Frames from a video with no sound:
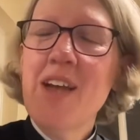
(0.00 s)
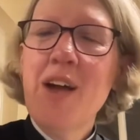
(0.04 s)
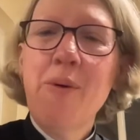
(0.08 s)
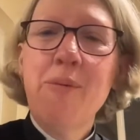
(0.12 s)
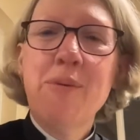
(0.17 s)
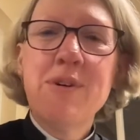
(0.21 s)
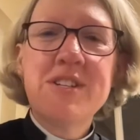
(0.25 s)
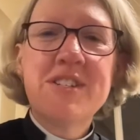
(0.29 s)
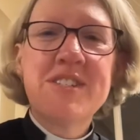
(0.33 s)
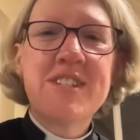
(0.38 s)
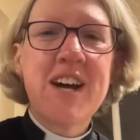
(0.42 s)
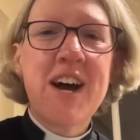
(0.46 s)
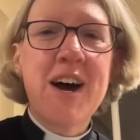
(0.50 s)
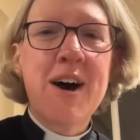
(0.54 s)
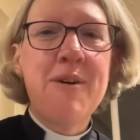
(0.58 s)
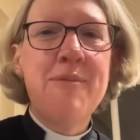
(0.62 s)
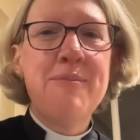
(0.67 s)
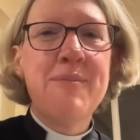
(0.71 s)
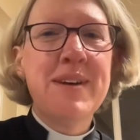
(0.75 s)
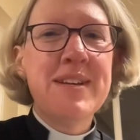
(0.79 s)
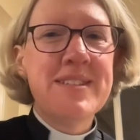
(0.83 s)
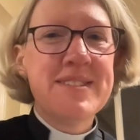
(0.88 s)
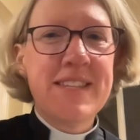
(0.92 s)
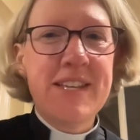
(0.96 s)
which
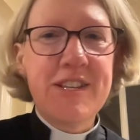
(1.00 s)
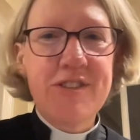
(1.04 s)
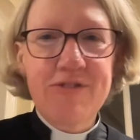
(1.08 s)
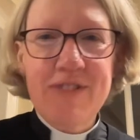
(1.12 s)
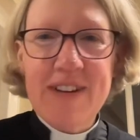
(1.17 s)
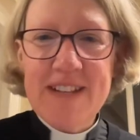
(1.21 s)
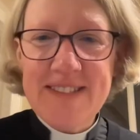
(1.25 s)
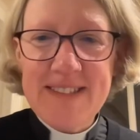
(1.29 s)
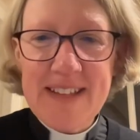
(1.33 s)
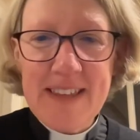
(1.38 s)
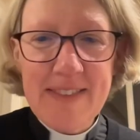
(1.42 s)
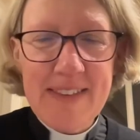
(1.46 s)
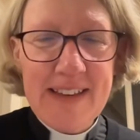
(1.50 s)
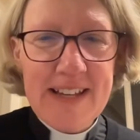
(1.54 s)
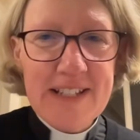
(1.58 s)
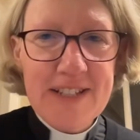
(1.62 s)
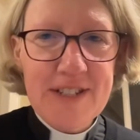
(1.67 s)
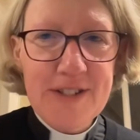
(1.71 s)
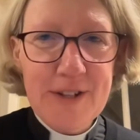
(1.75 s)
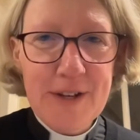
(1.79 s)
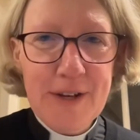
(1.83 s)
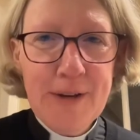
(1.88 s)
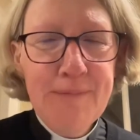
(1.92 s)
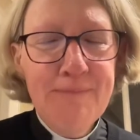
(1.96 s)
is an interesting thing to
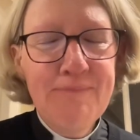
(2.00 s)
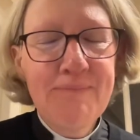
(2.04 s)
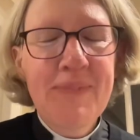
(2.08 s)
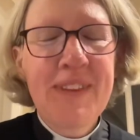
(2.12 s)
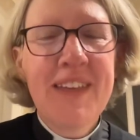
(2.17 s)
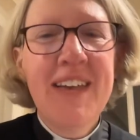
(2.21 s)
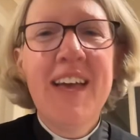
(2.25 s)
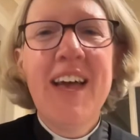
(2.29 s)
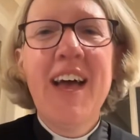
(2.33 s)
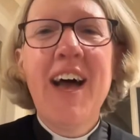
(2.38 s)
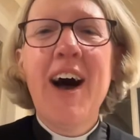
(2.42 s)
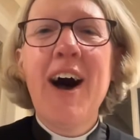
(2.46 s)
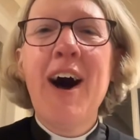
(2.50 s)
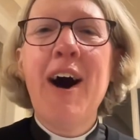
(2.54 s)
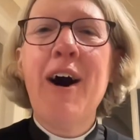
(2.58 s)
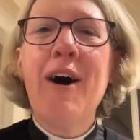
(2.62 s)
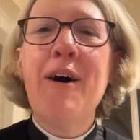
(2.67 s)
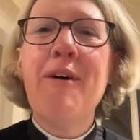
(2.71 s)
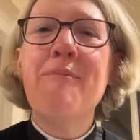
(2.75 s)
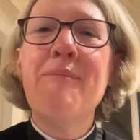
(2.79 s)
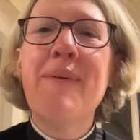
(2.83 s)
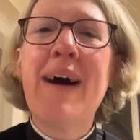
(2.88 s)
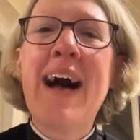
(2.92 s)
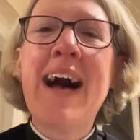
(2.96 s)
do.
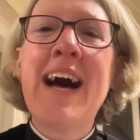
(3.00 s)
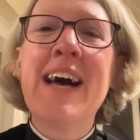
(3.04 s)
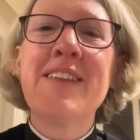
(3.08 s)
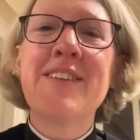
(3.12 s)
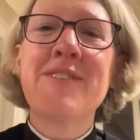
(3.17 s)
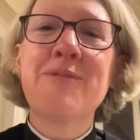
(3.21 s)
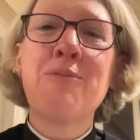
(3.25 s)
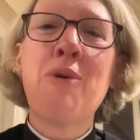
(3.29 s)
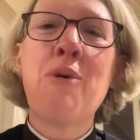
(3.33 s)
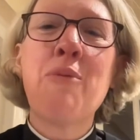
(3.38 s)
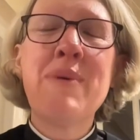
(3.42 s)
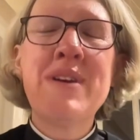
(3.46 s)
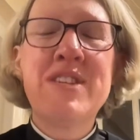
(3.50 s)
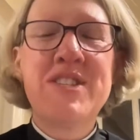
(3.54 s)
And what we